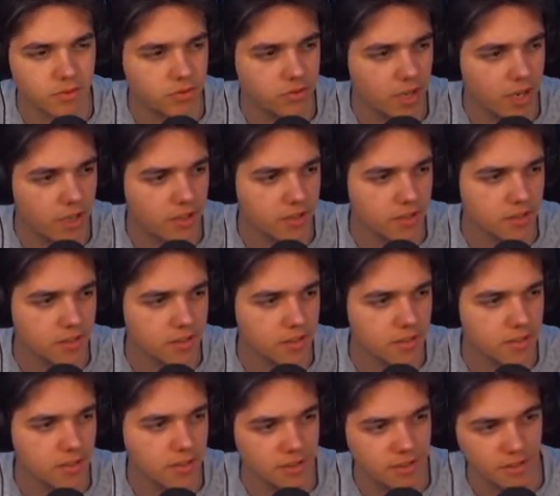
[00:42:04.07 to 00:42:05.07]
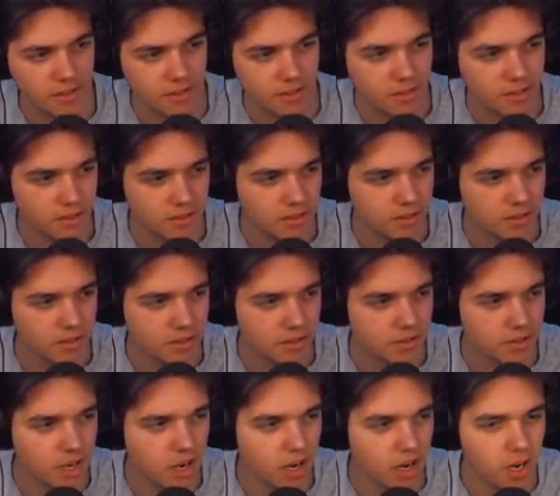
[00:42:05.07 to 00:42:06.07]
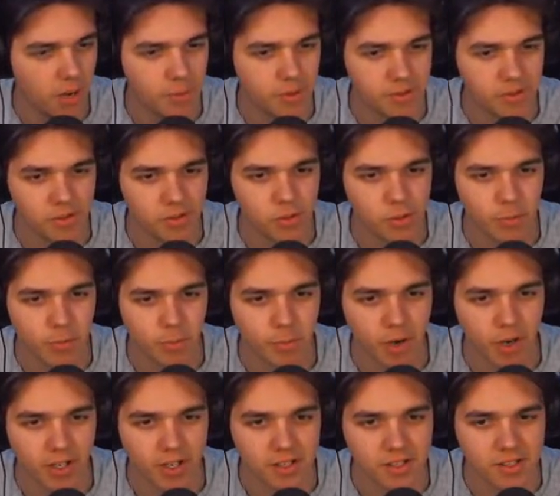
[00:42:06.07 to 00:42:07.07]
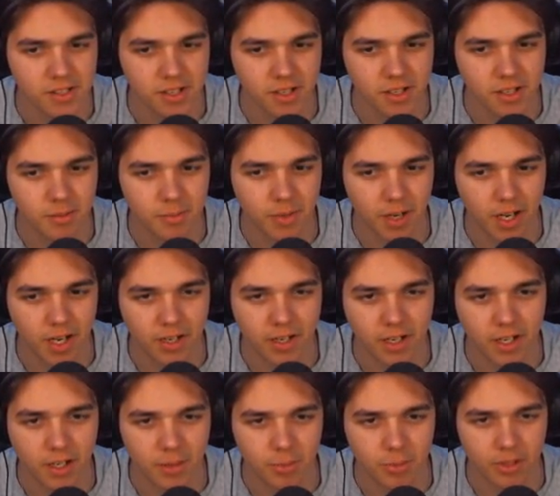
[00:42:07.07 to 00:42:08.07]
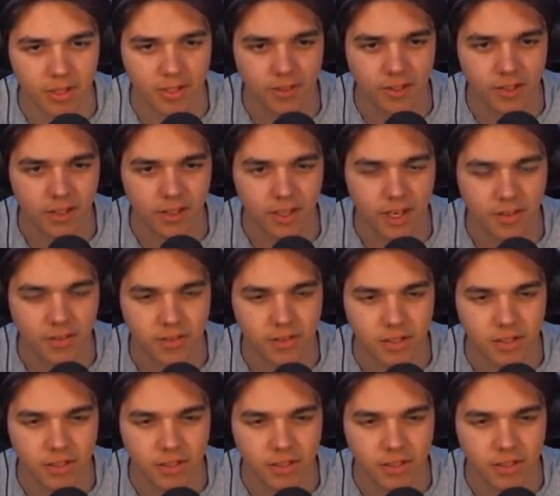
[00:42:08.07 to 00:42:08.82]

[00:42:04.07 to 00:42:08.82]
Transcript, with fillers: Right? Now I'm in a supermarket sim. I gotta play that. I